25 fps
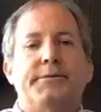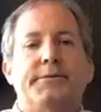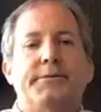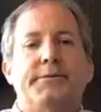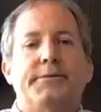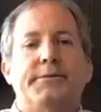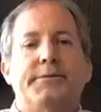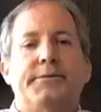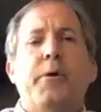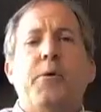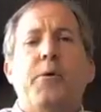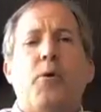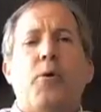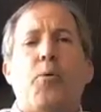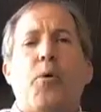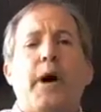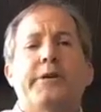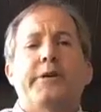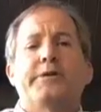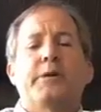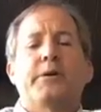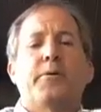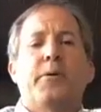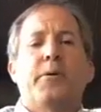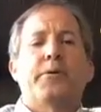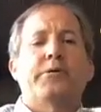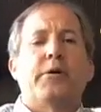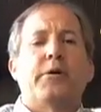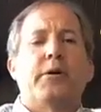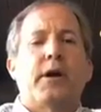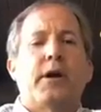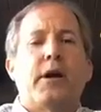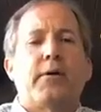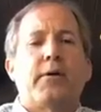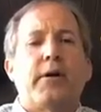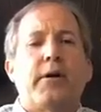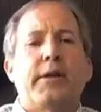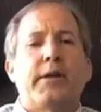were watching what was going on
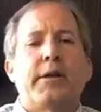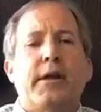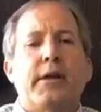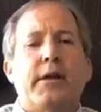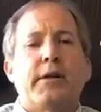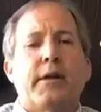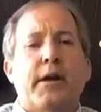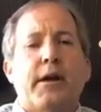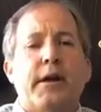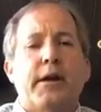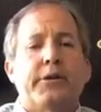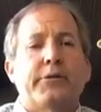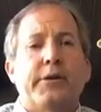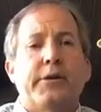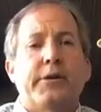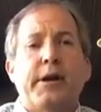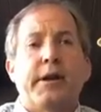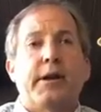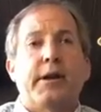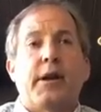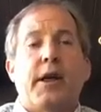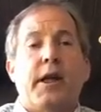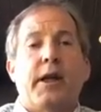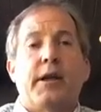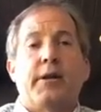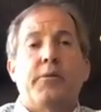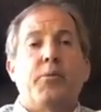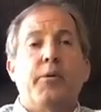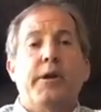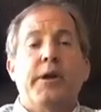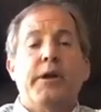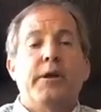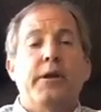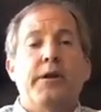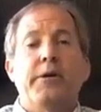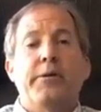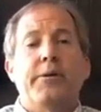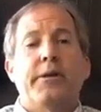around the country, and we
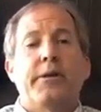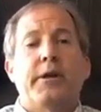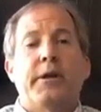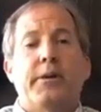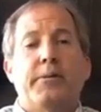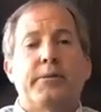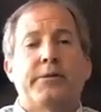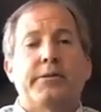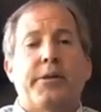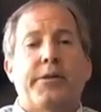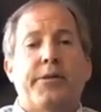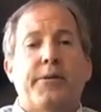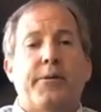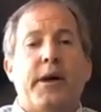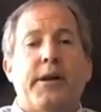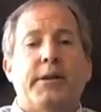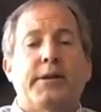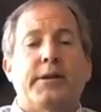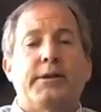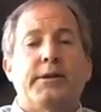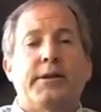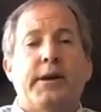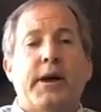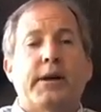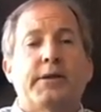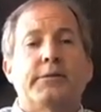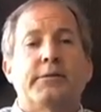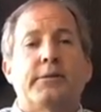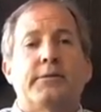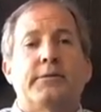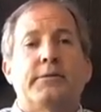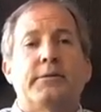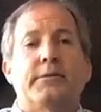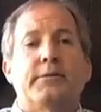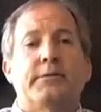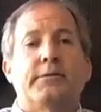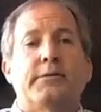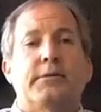knew that it was a threat to
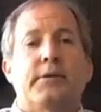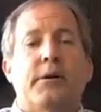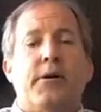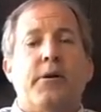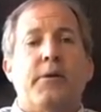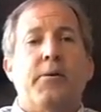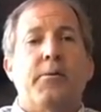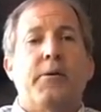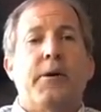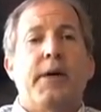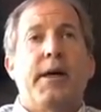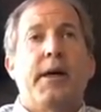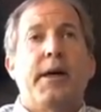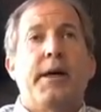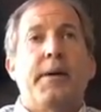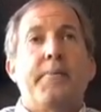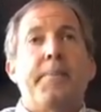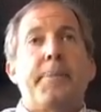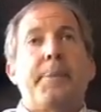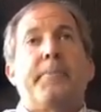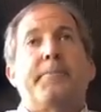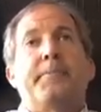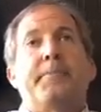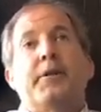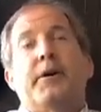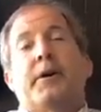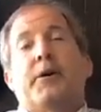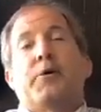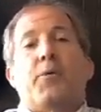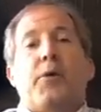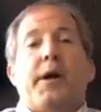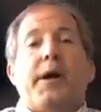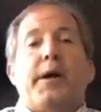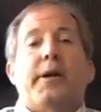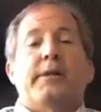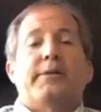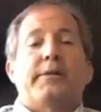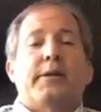Texas. And so, look,
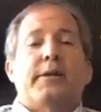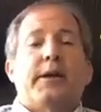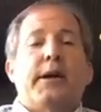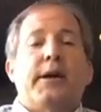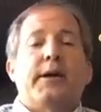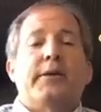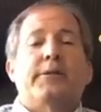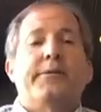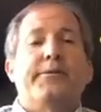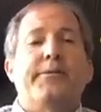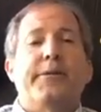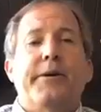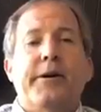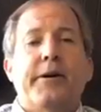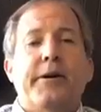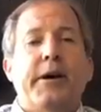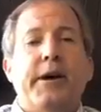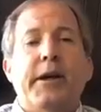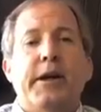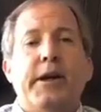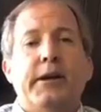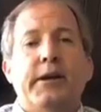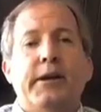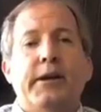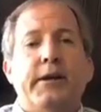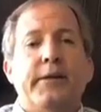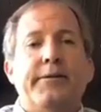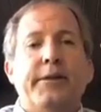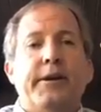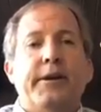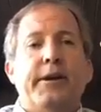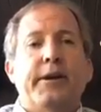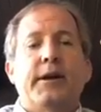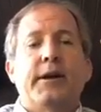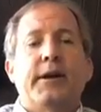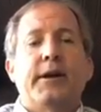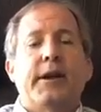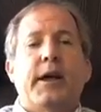it's very
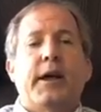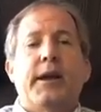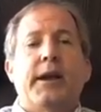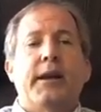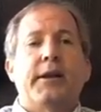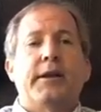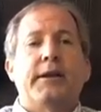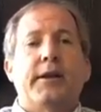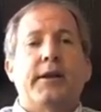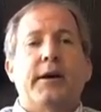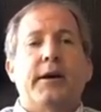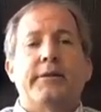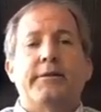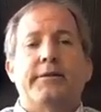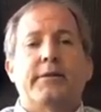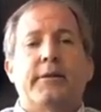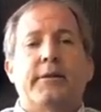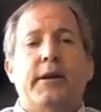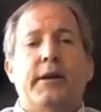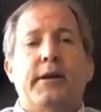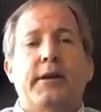inconvenient, and it does